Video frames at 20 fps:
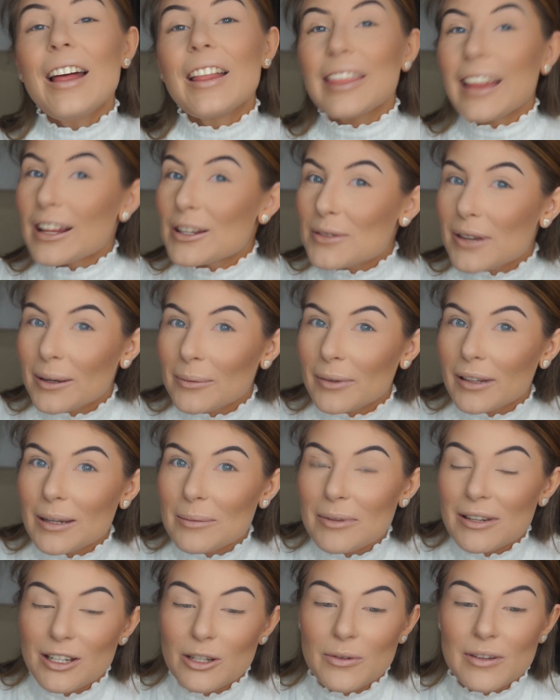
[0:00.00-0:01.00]
that's what I'm going to
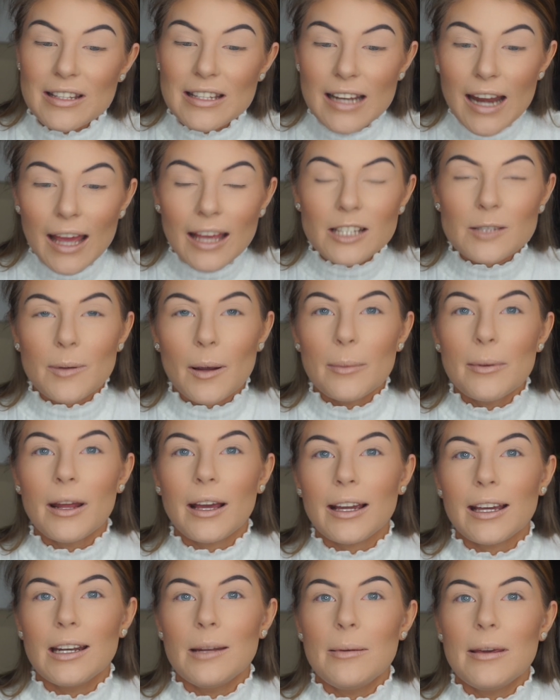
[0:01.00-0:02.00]
be doing today. It's probably
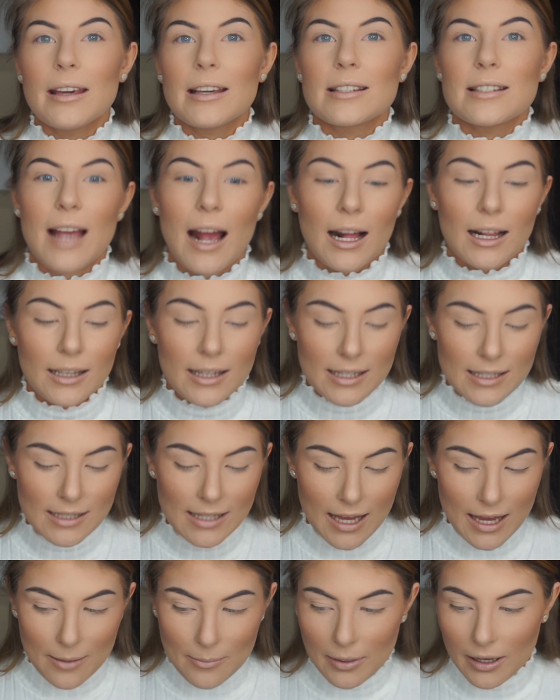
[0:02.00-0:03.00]
not going to be exactly the
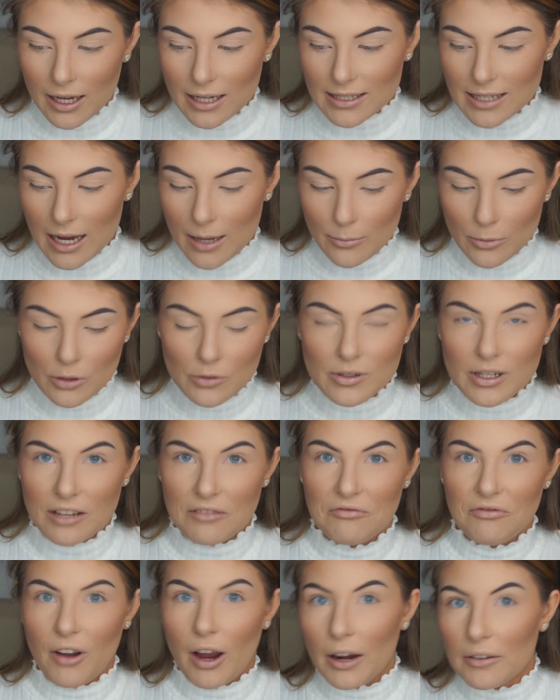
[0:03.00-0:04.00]
same because I'm
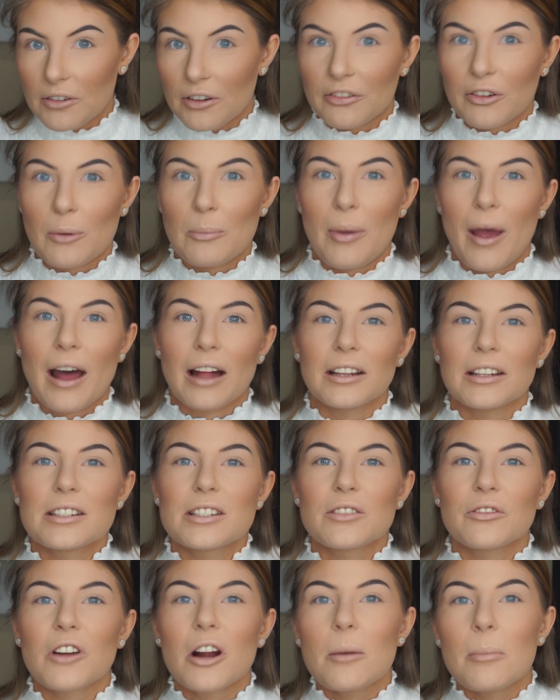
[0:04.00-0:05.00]
using 5 different
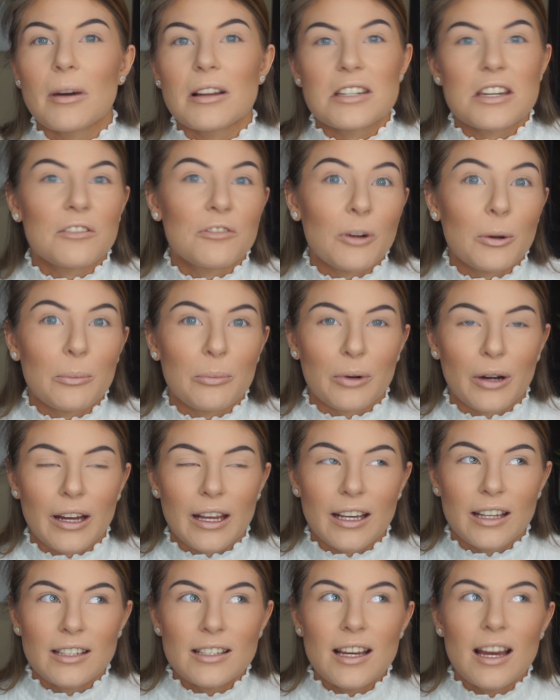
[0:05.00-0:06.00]
palettes from a different
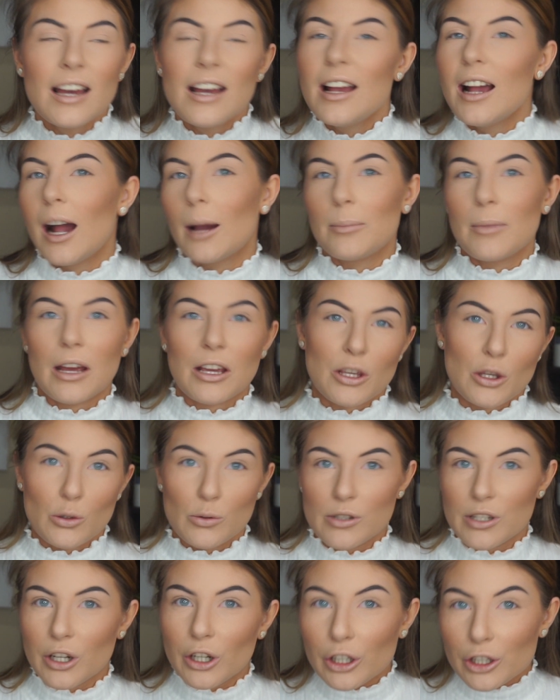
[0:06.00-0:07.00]
brand. I'm not
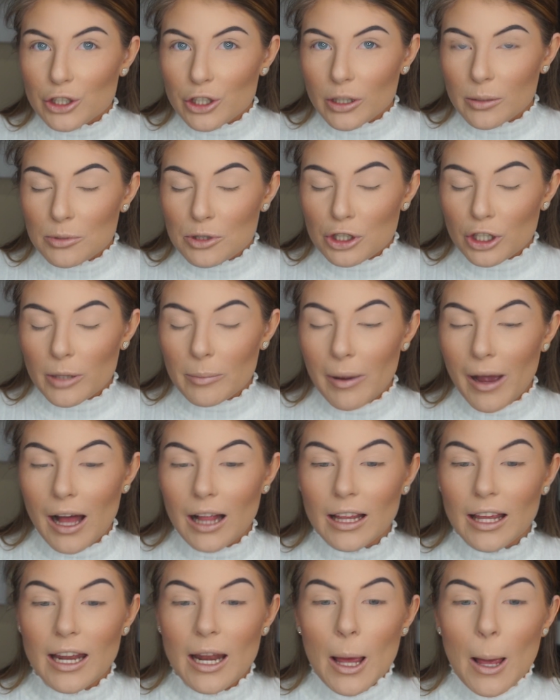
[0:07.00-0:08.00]
using her Dream Street
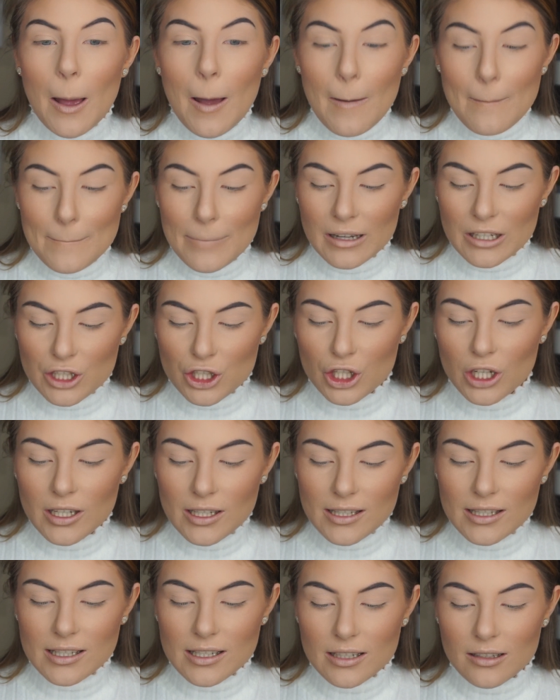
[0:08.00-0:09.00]
palette, but
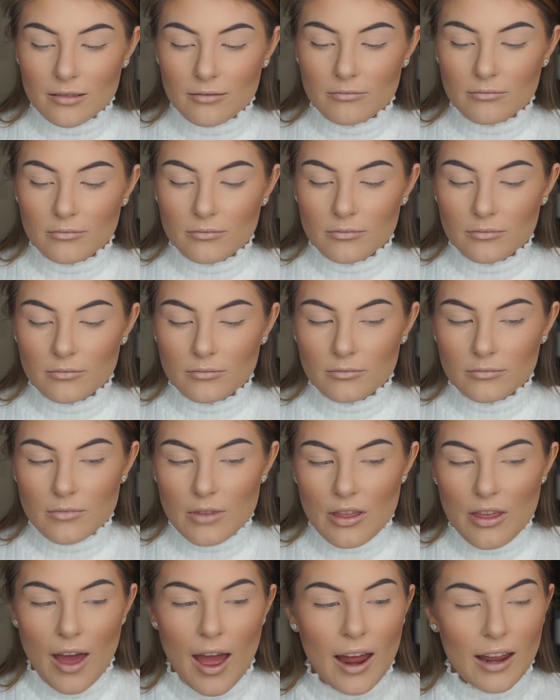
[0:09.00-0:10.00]
just
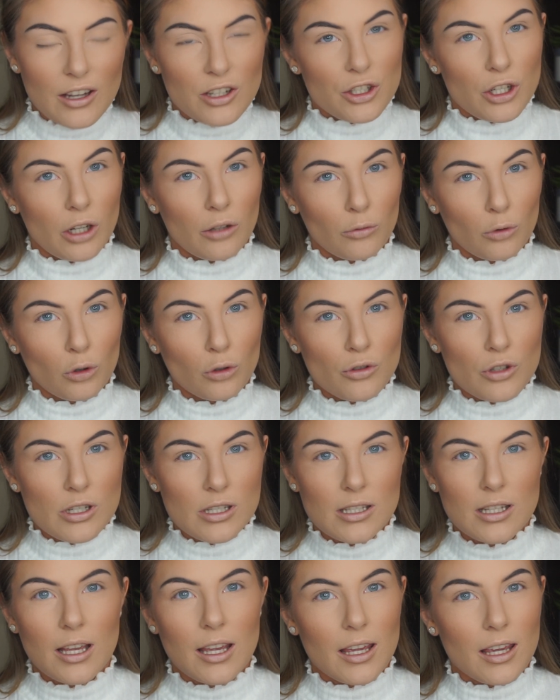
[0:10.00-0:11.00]
that in general,
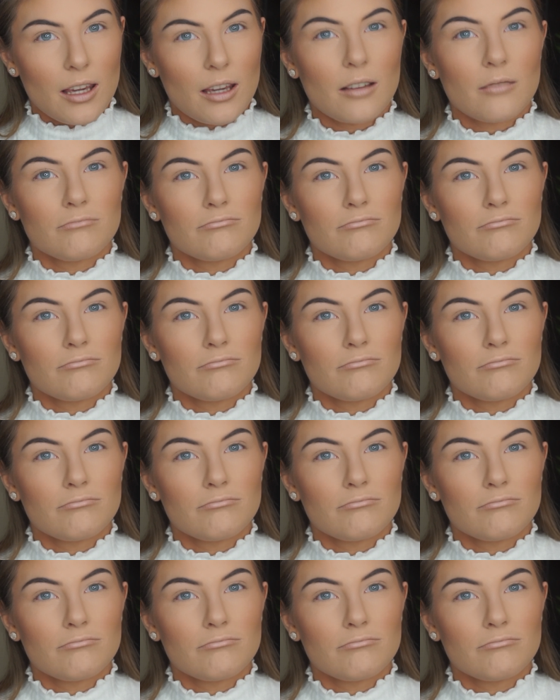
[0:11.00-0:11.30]
just like